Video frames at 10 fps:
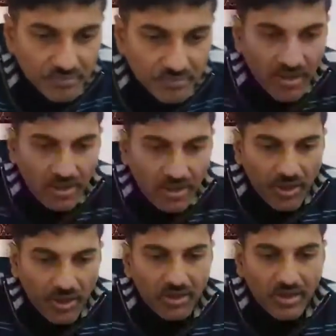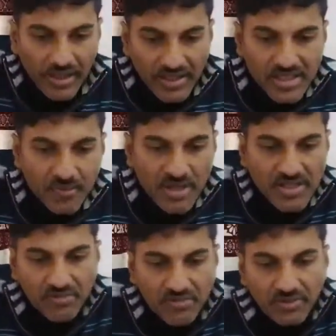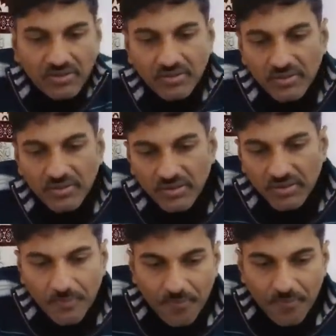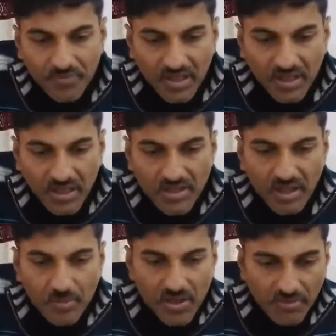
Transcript: Okay, kids may suffer in terms of